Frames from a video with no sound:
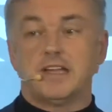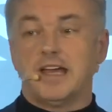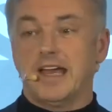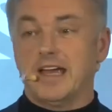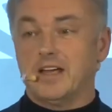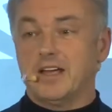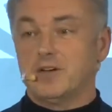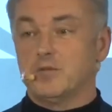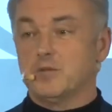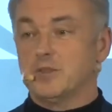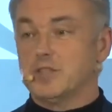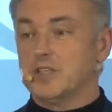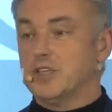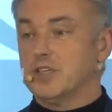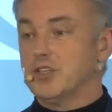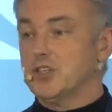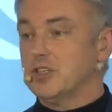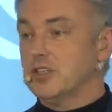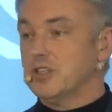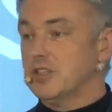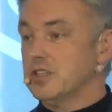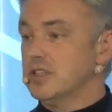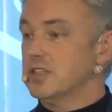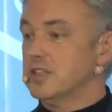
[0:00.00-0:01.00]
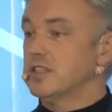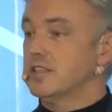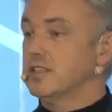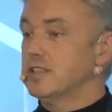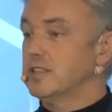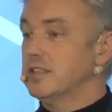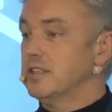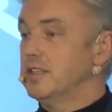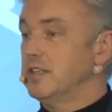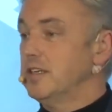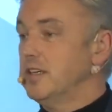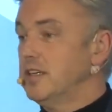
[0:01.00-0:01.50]
acquisitions.
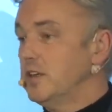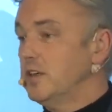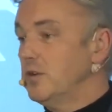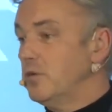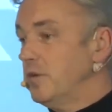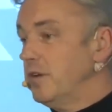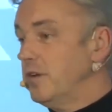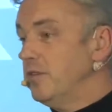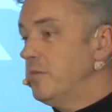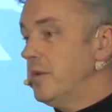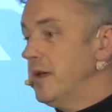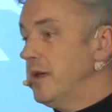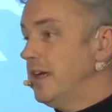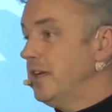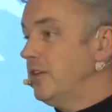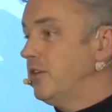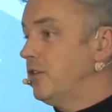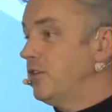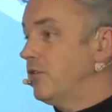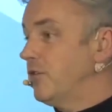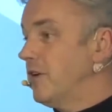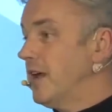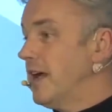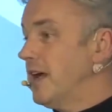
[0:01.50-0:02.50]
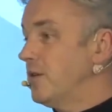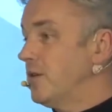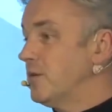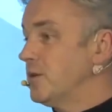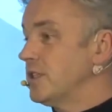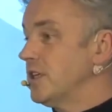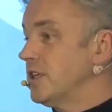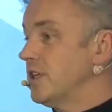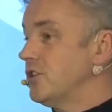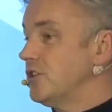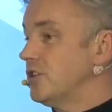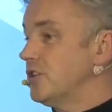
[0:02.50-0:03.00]
We've made 3
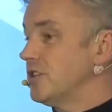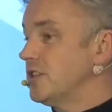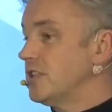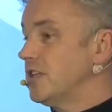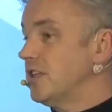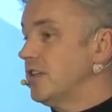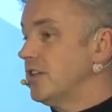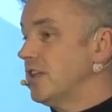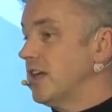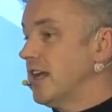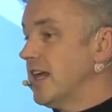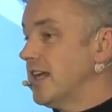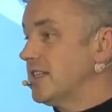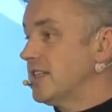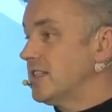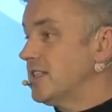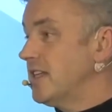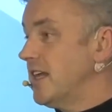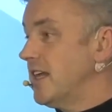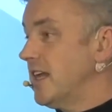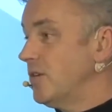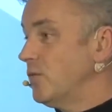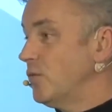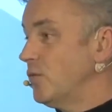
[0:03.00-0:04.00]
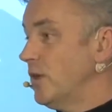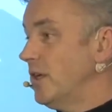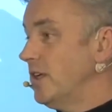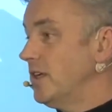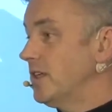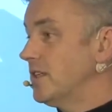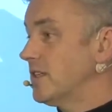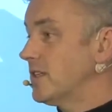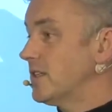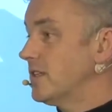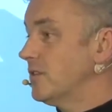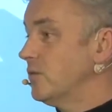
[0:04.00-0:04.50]
acquisitions in the last 10
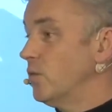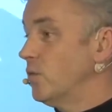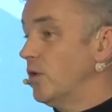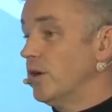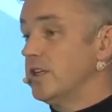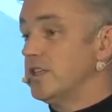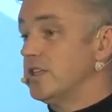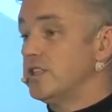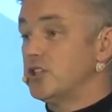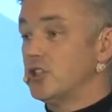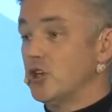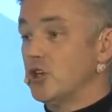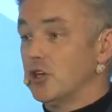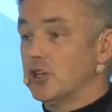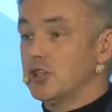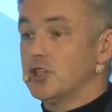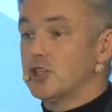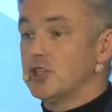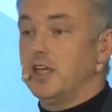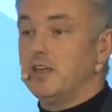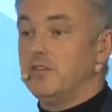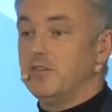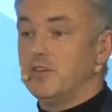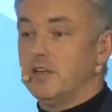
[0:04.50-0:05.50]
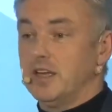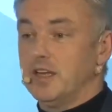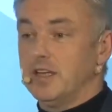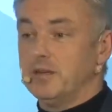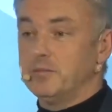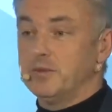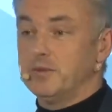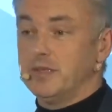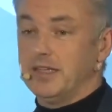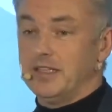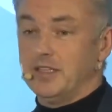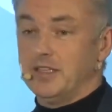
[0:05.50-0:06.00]
weeks. One is Dollar Shave
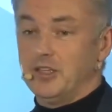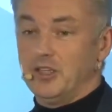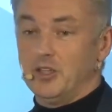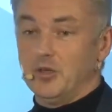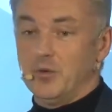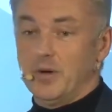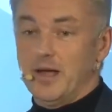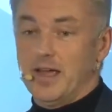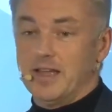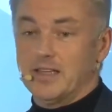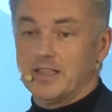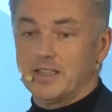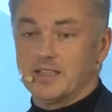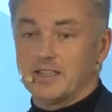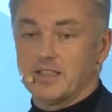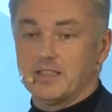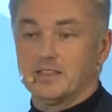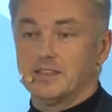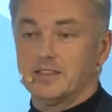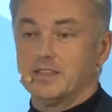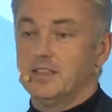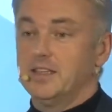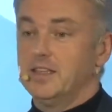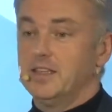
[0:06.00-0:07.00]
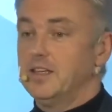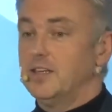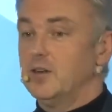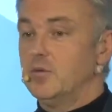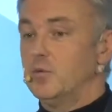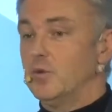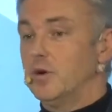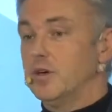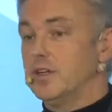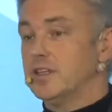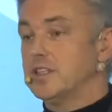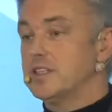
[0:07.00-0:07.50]
Club in the US.
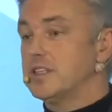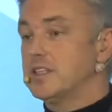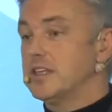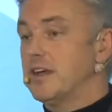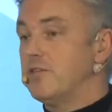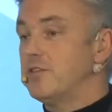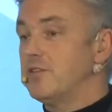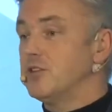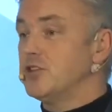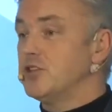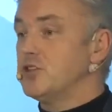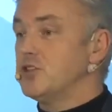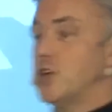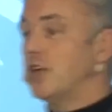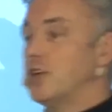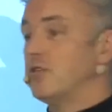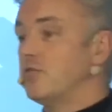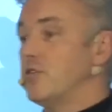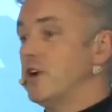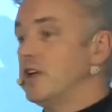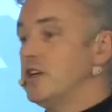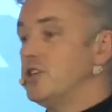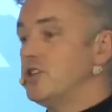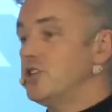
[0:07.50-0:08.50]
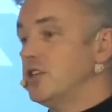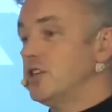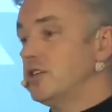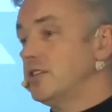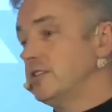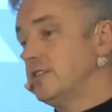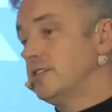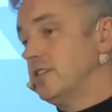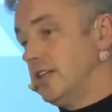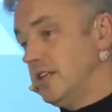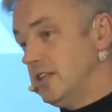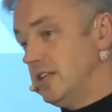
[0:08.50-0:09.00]
One is seventh generation
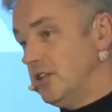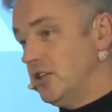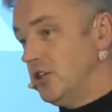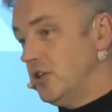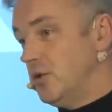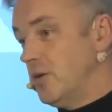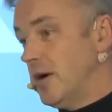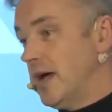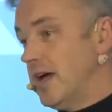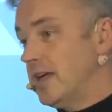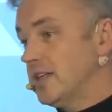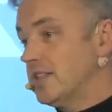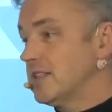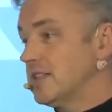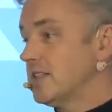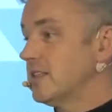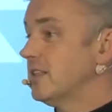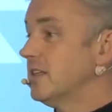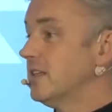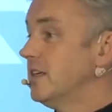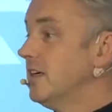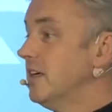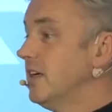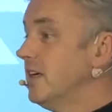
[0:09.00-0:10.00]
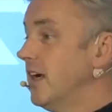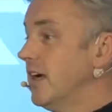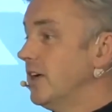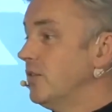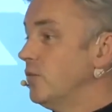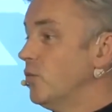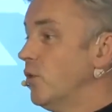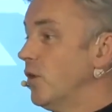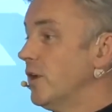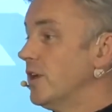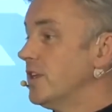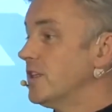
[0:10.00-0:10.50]
in the US, and
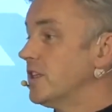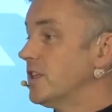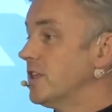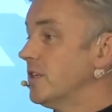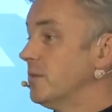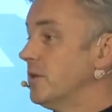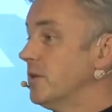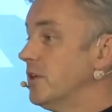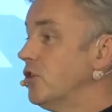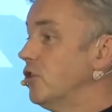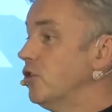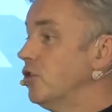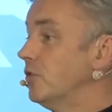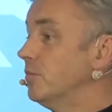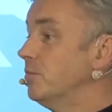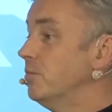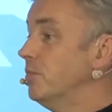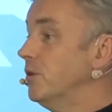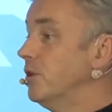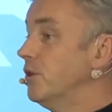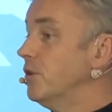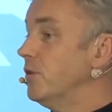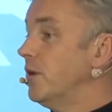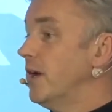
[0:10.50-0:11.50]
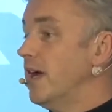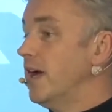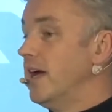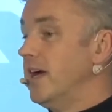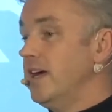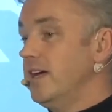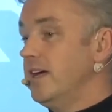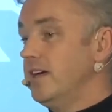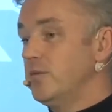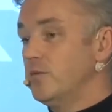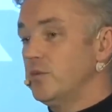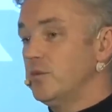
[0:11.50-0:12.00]
one is a company called Blue
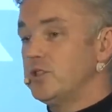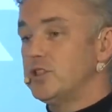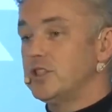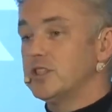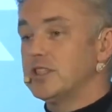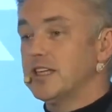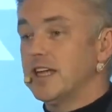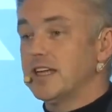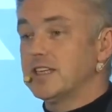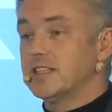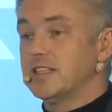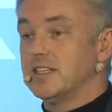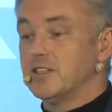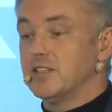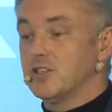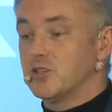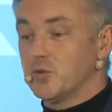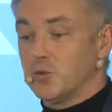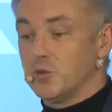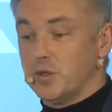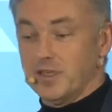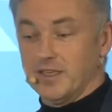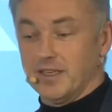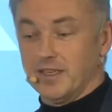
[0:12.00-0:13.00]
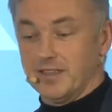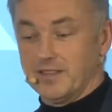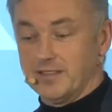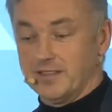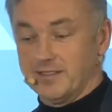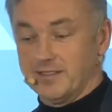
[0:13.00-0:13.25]
Air, which is actually in Sweden.